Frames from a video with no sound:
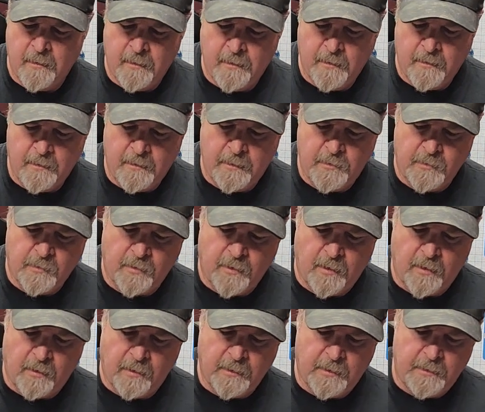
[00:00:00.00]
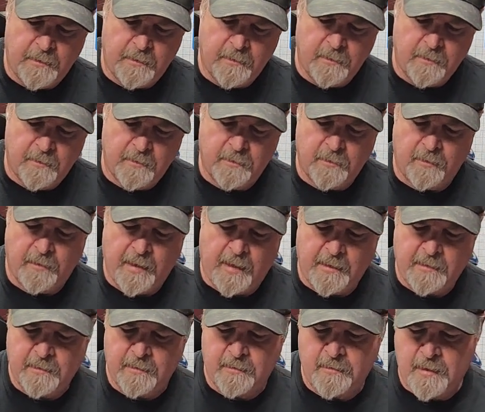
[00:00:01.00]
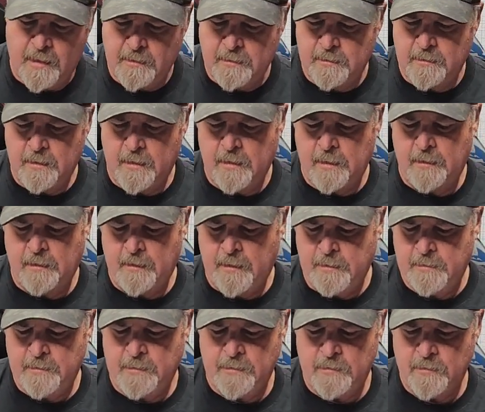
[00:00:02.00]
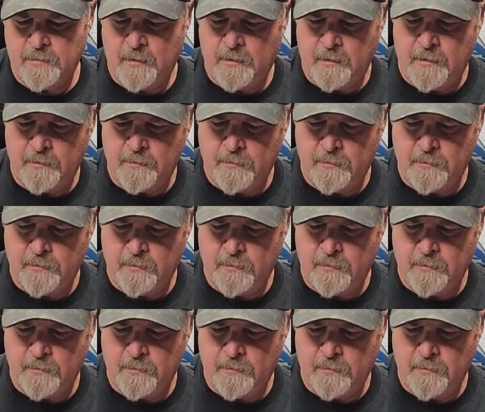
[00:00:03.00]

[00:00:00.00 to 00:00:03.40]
And these are all good. So that's done, that's installed.